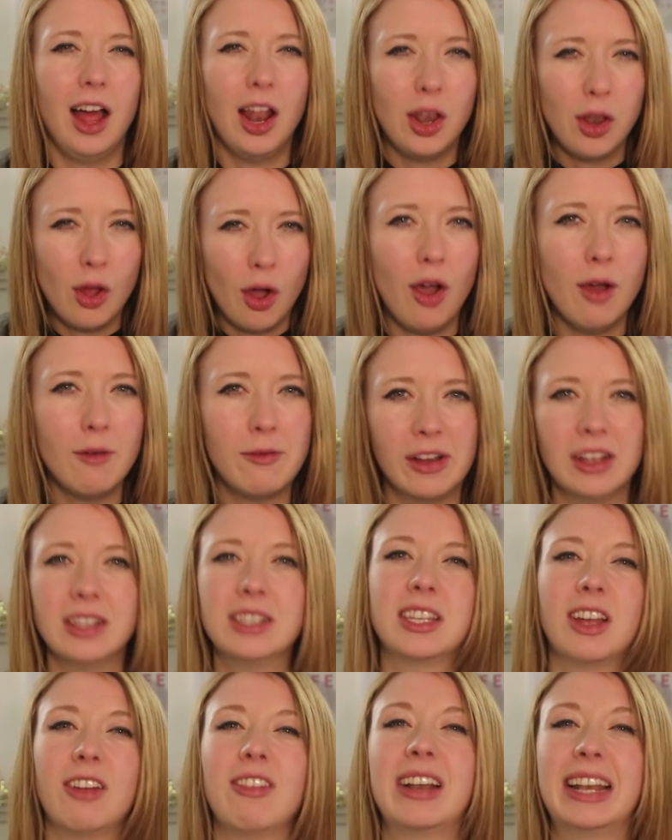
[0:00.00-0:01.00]
a lot of
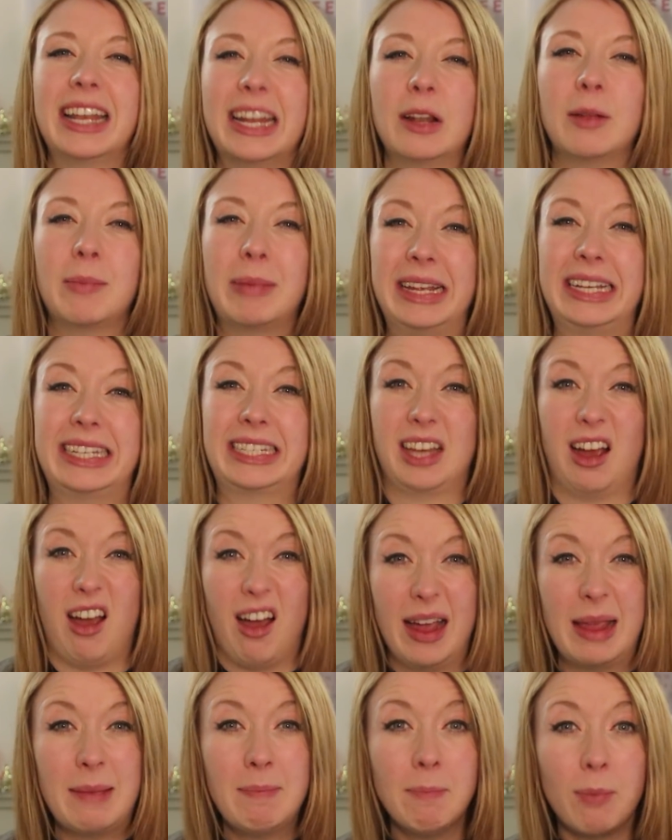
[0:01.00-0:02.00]
us are a little bit
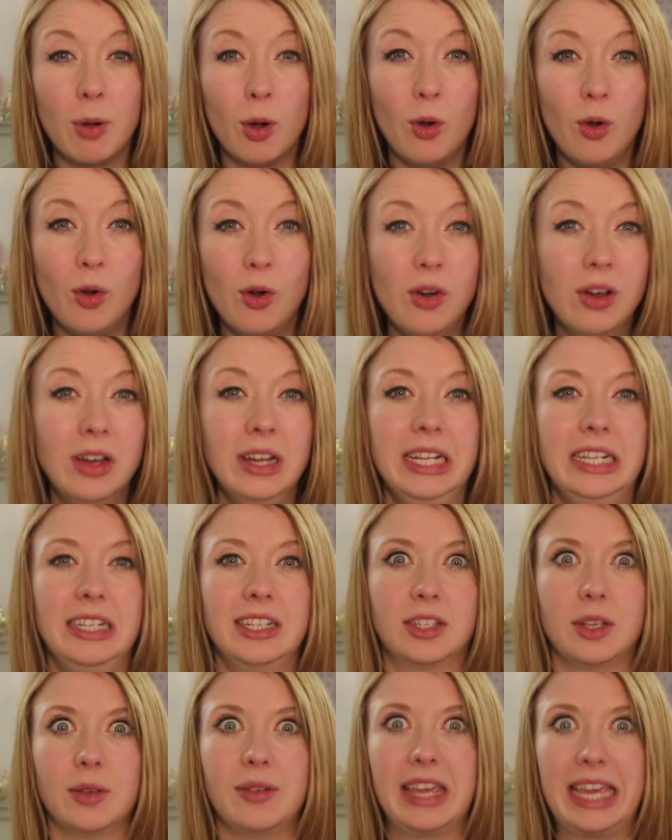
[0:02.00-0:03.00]
time poor,
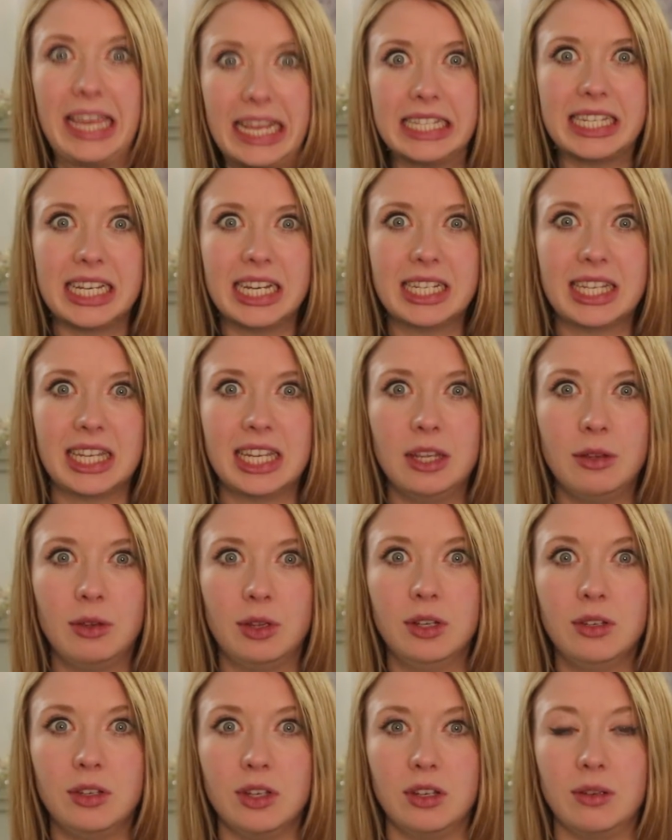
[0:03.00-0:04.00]
so the easiest thing you
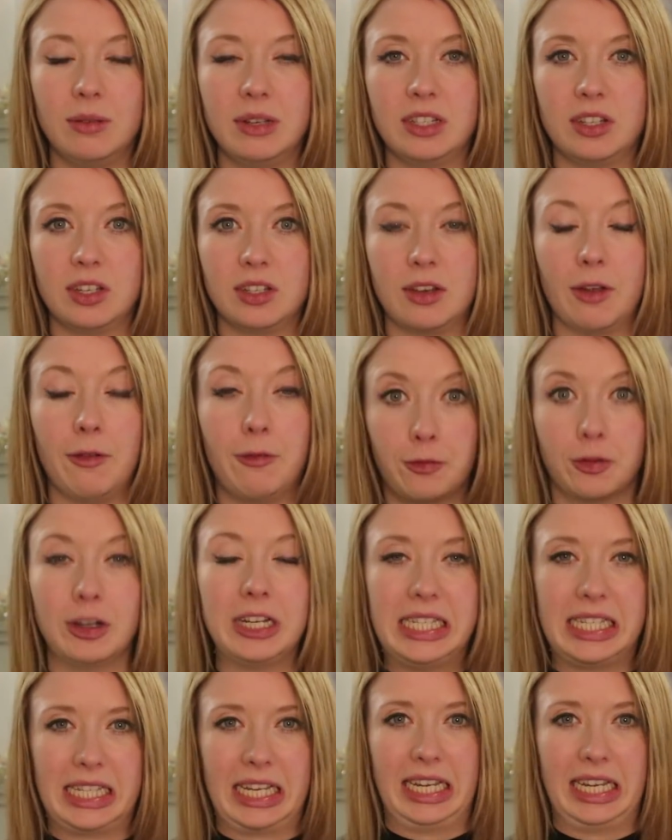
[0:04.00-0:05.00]
can do is just to freeze